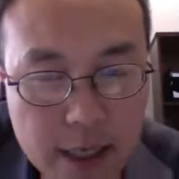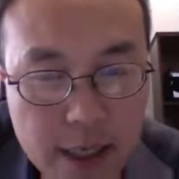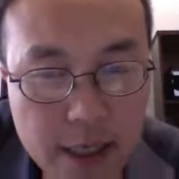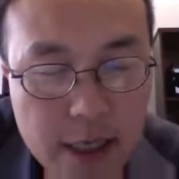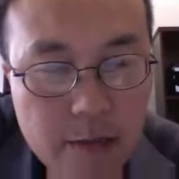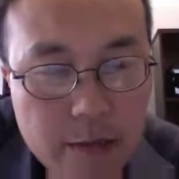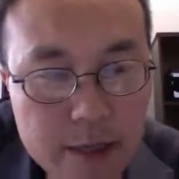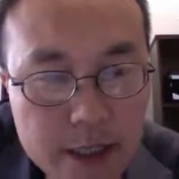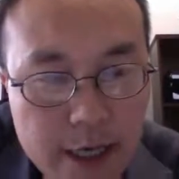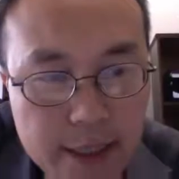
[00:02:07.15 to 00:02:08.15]
in computer
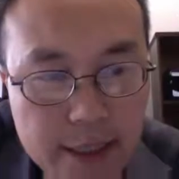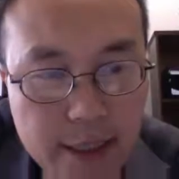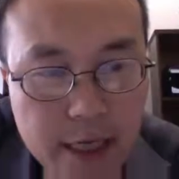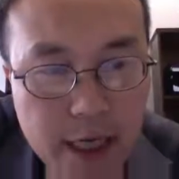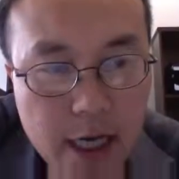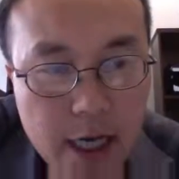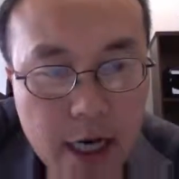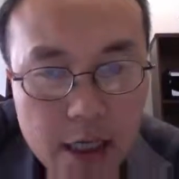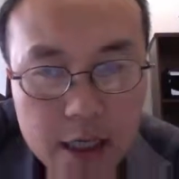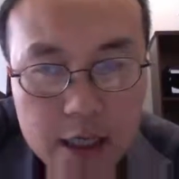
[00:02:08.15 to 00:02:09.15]
science
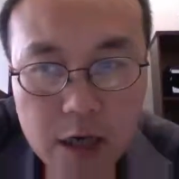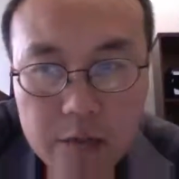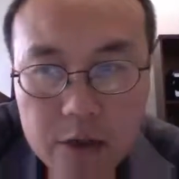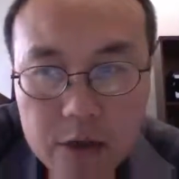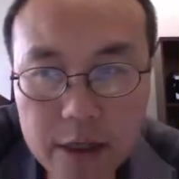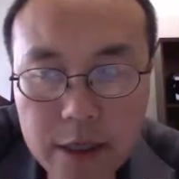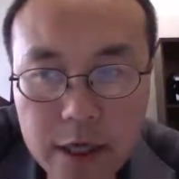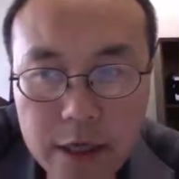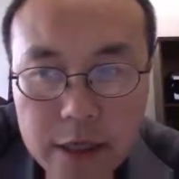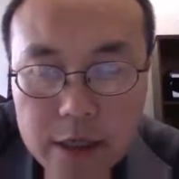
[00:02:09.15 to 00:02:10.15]
and computer
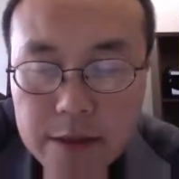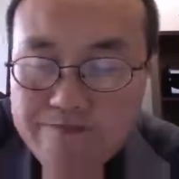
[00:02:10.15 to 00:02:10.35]
and